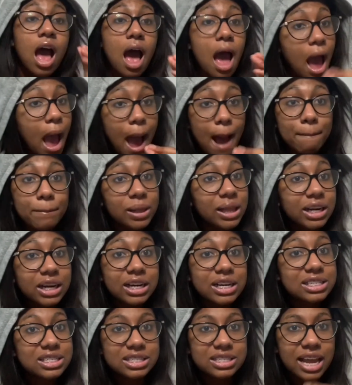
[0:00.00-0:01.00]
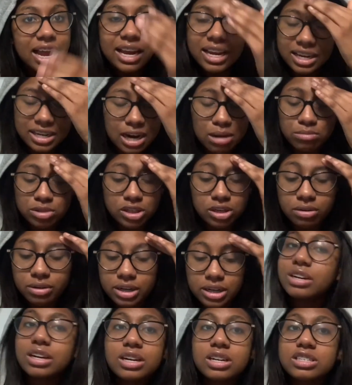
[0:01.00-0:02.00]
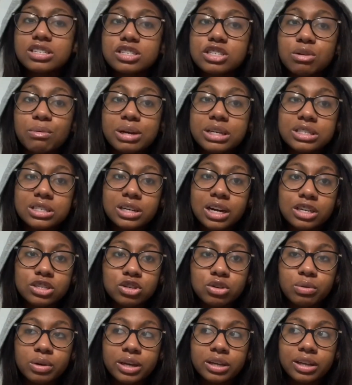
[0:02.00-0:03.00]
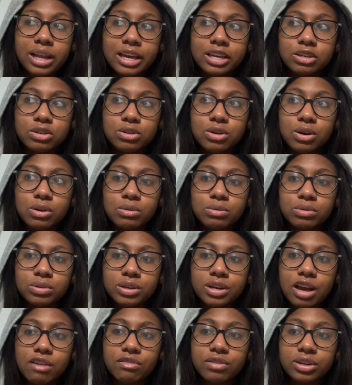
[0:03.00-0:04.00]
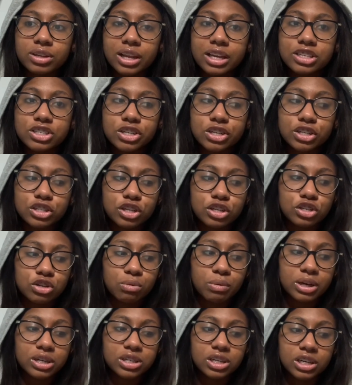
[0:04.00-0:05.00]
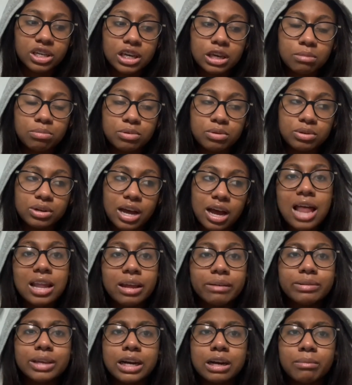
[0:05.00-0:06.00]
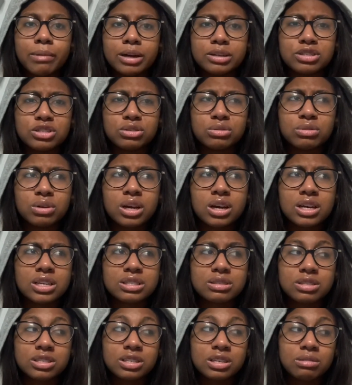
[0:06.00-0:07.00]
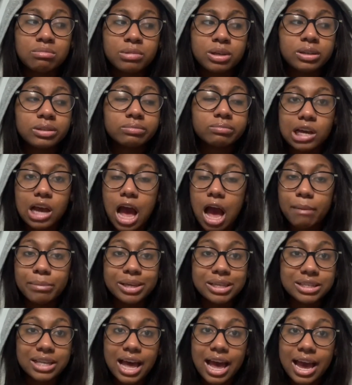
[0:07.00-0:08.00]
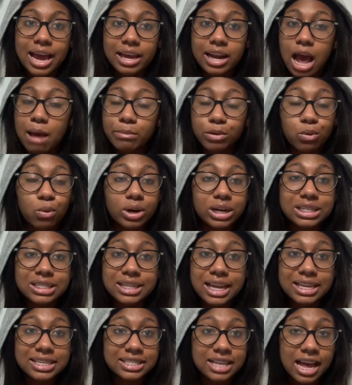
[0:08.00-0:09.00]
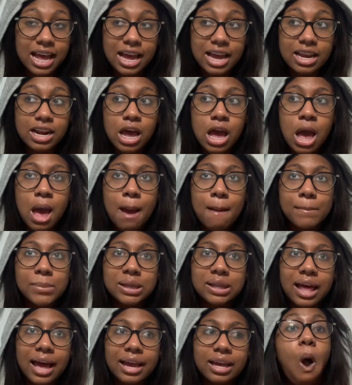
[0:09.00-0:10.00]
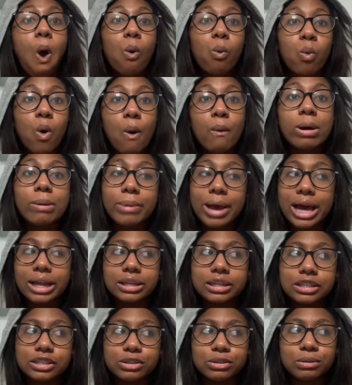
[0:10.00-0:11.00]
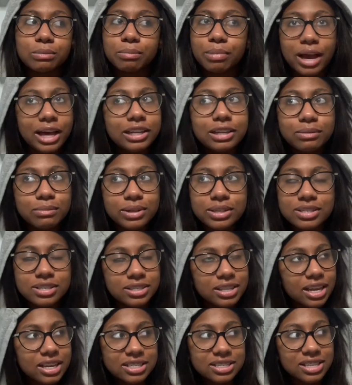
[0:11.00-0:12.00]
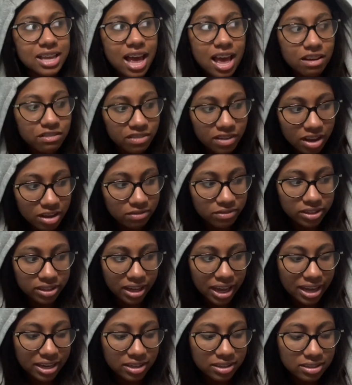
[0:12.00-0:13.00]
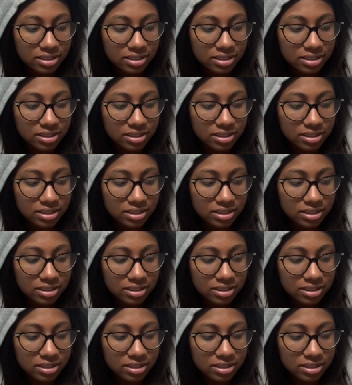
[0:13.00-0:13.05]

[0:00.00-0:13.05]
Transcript: I'm planning this date and I'm serious. In a situation that you in, like you don't never let your situation keep you down. I love that about you. Cause see me, I be sad. I be wanna stay sad. But like, what would Bali do? Bali wouldn't stay sad forever. Like,